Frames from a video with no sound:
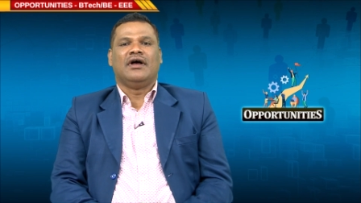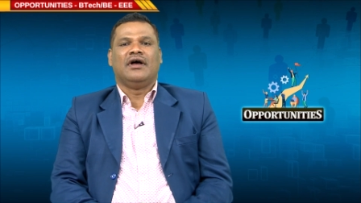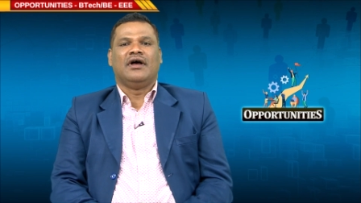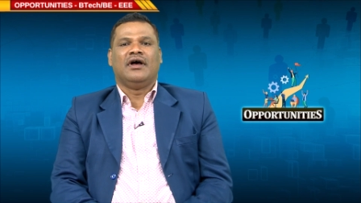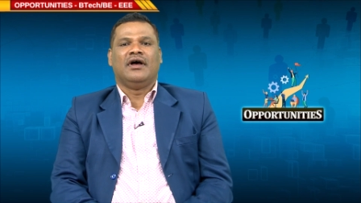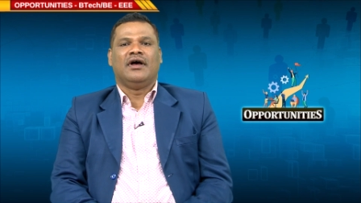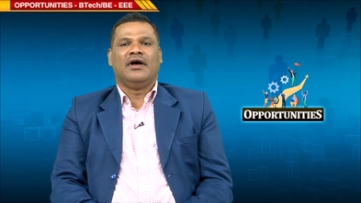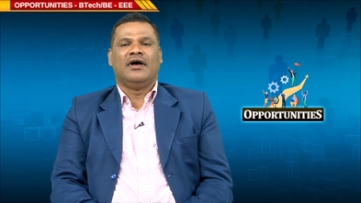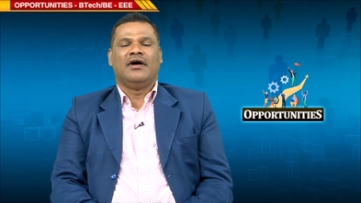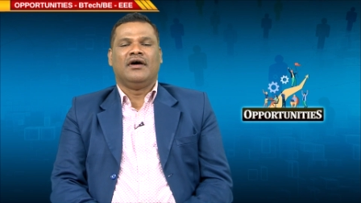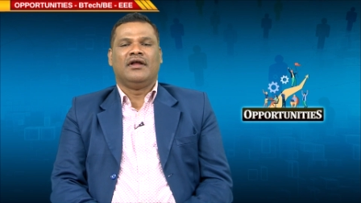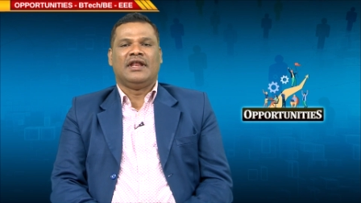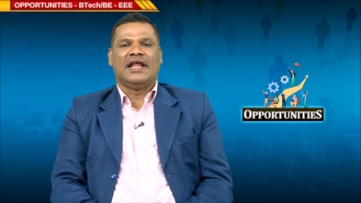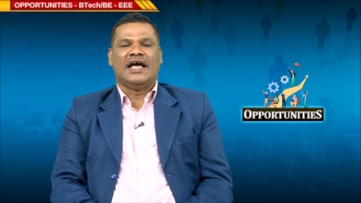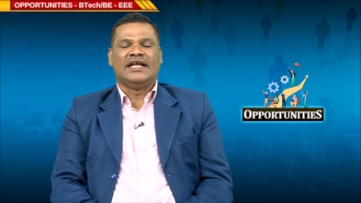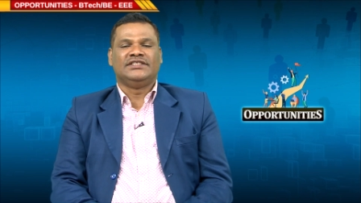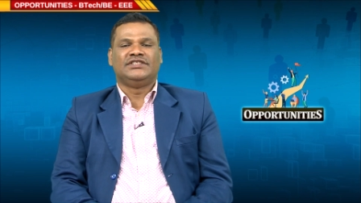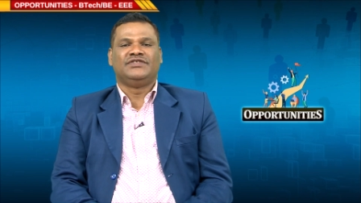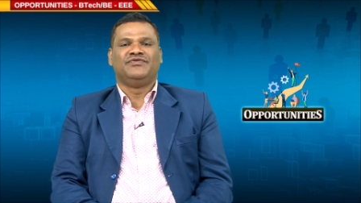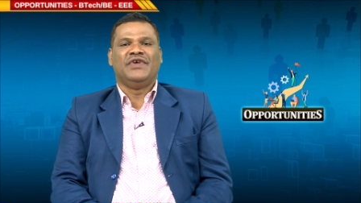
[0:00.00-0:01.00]
uh,
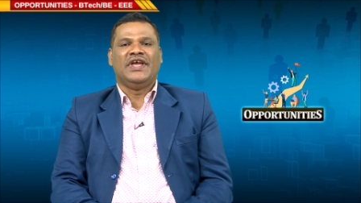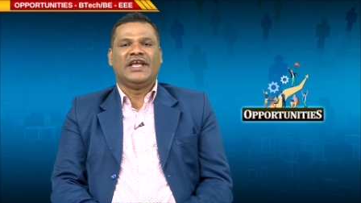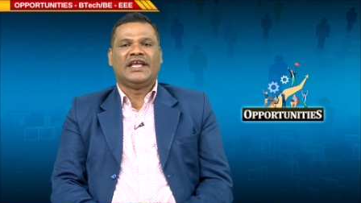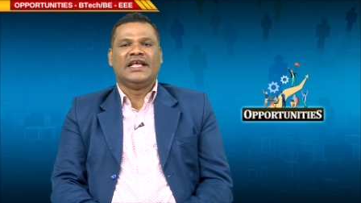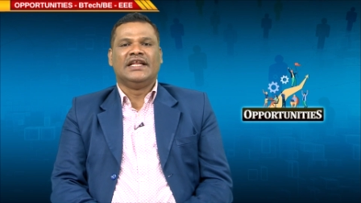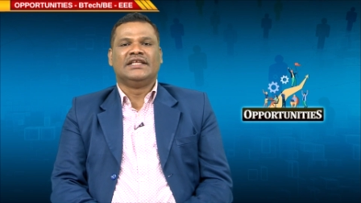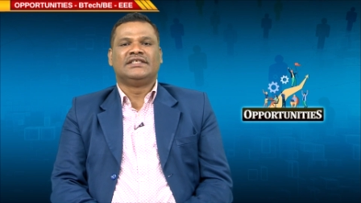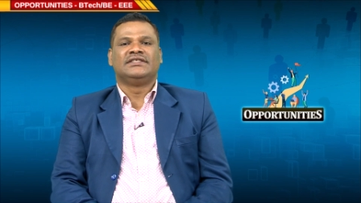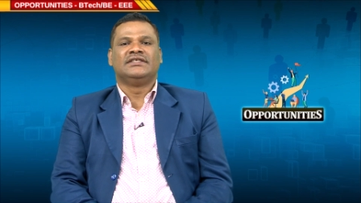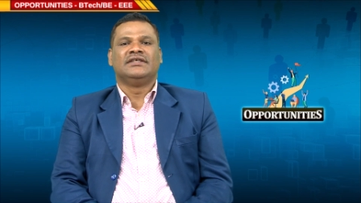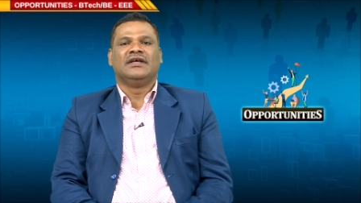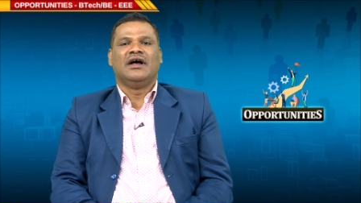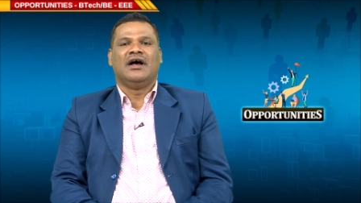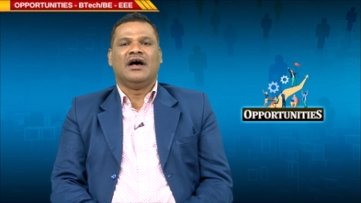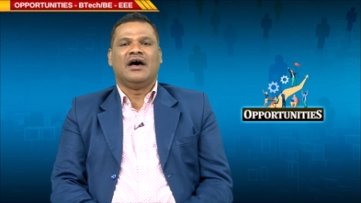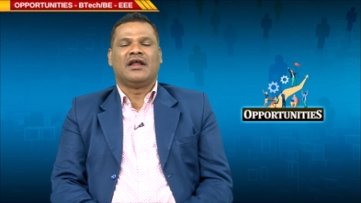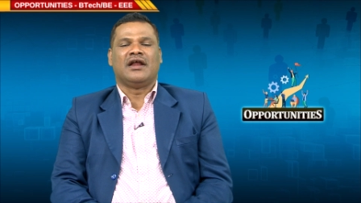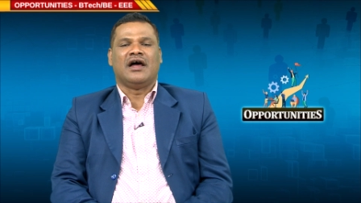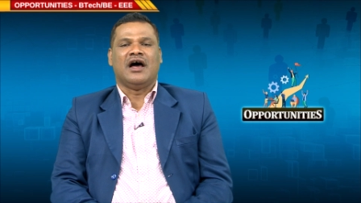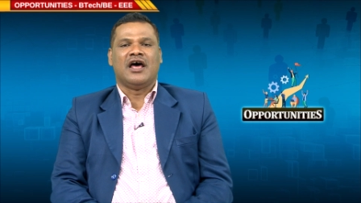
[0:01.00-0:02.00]
launch vehicles
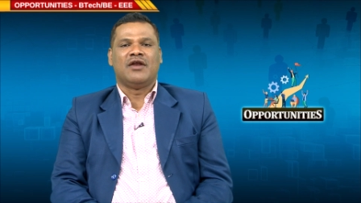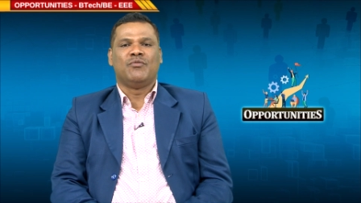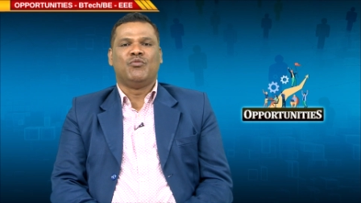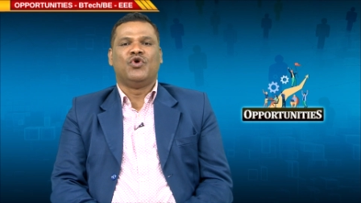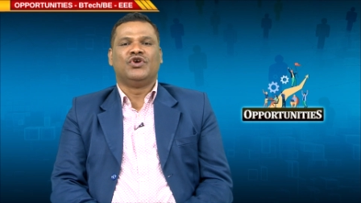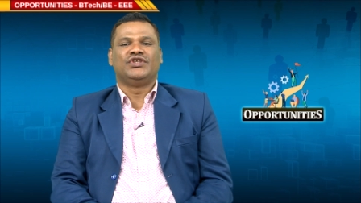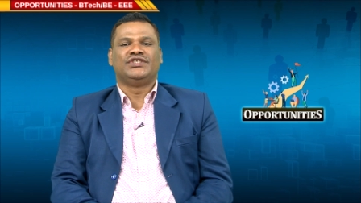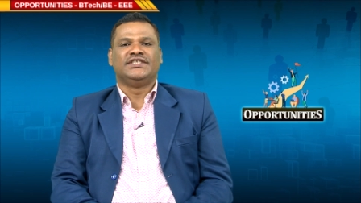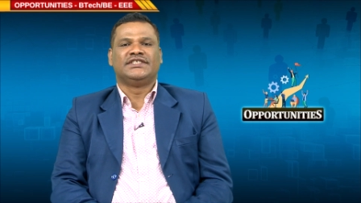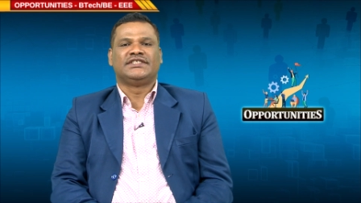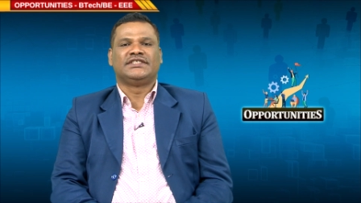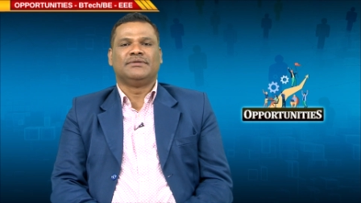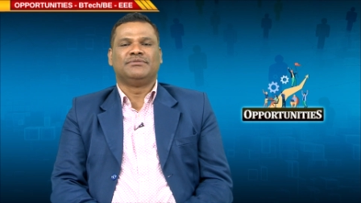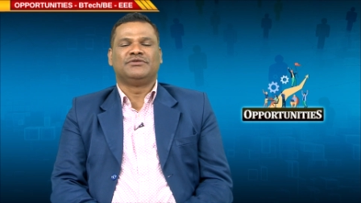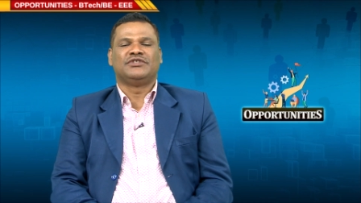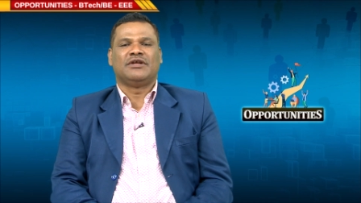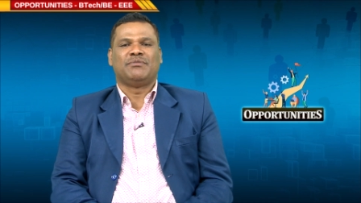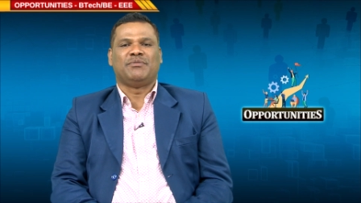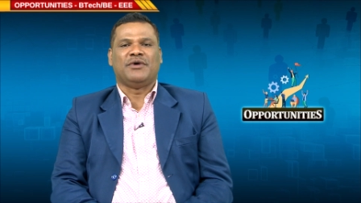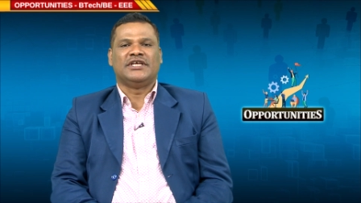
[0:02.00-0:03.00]
or onboard
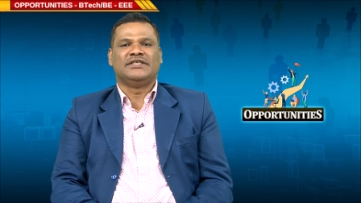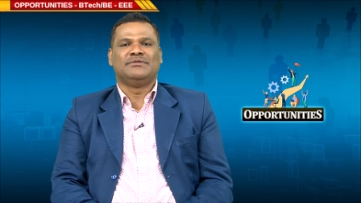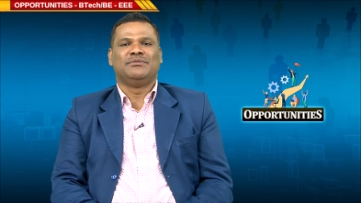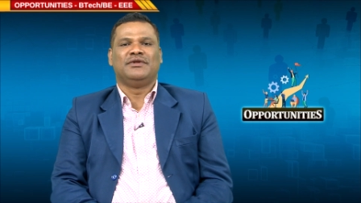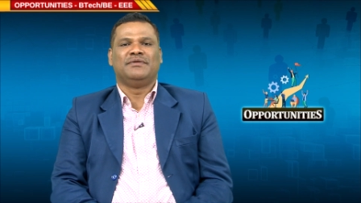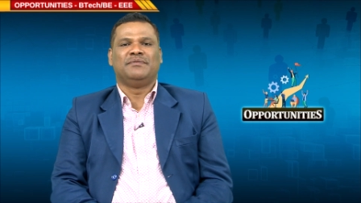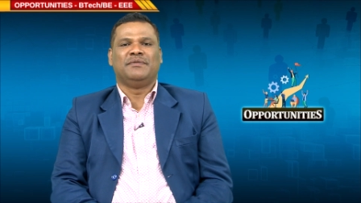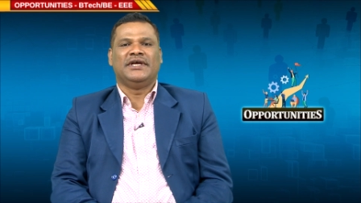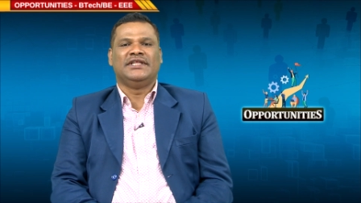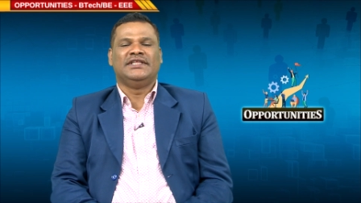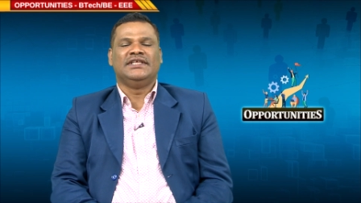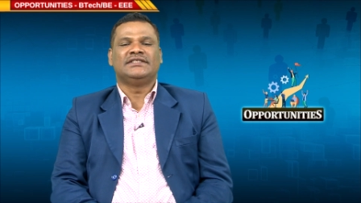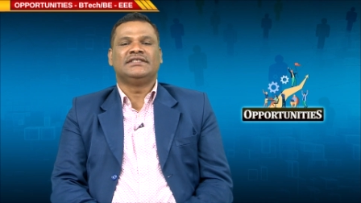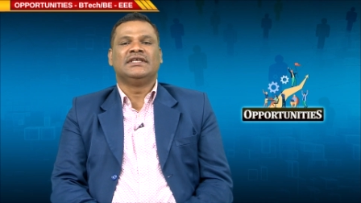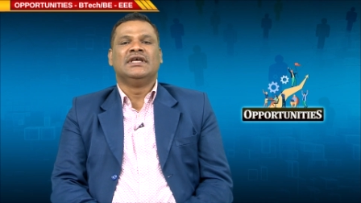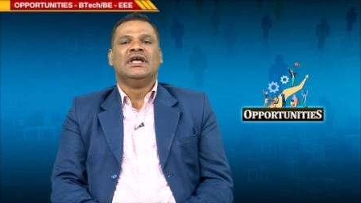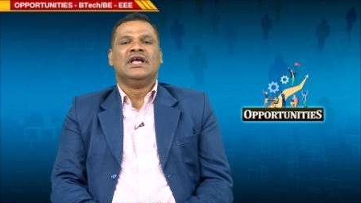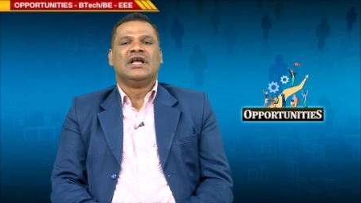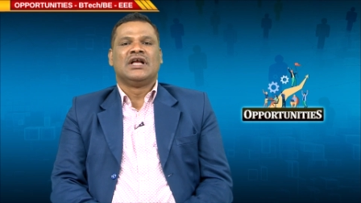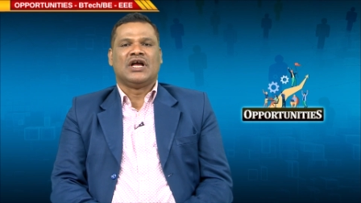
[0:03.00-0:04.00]
systems are possible by this
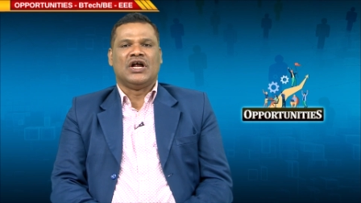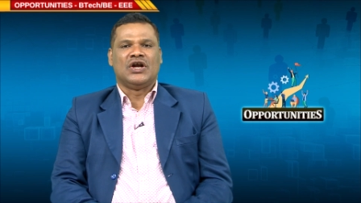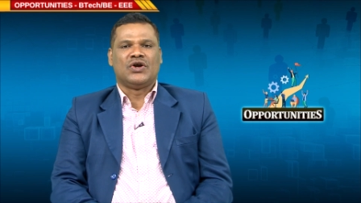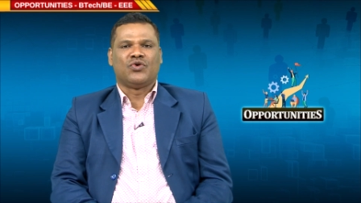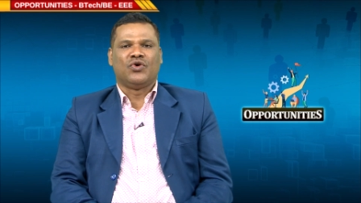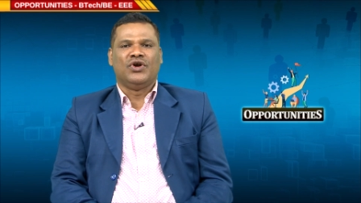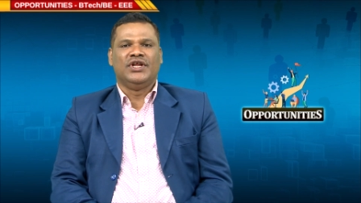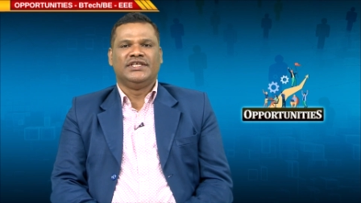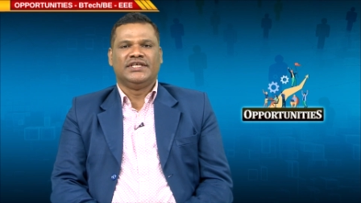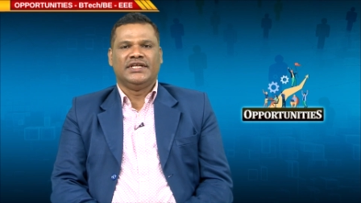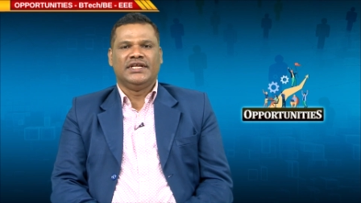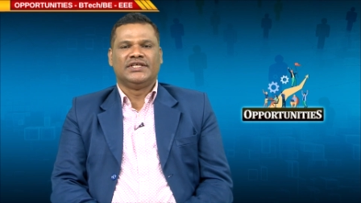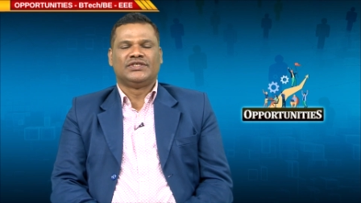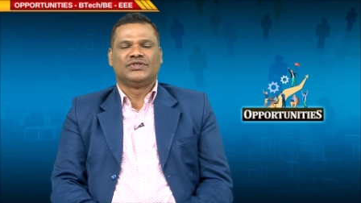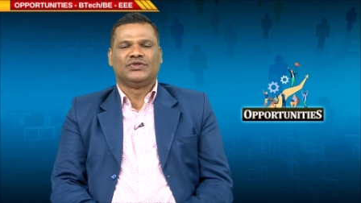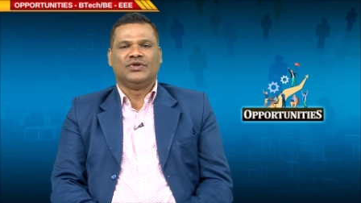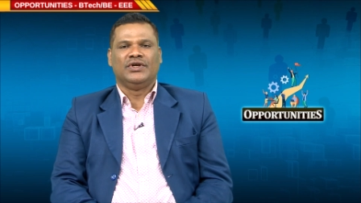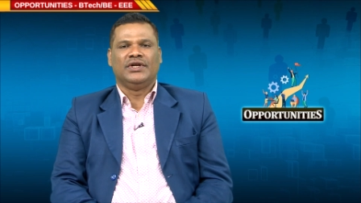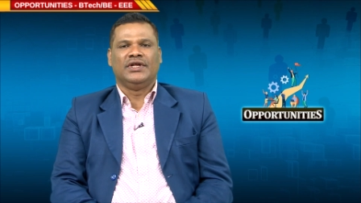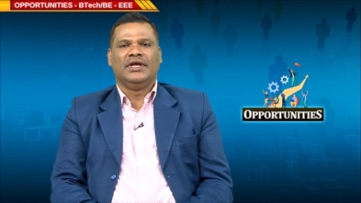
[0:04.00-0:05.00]
control engineers
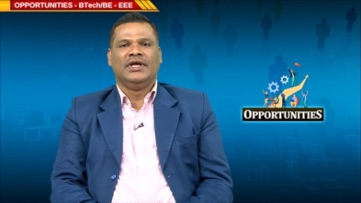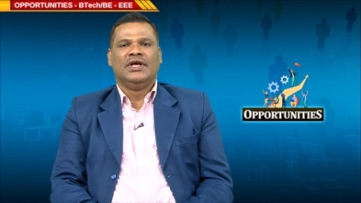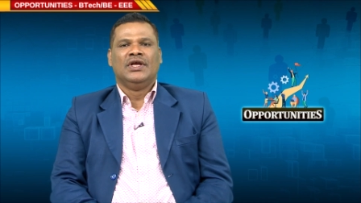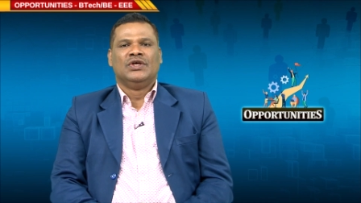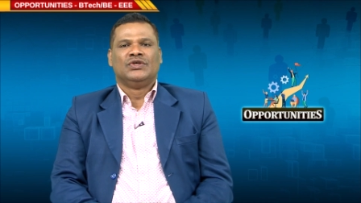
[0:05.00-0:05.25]
only.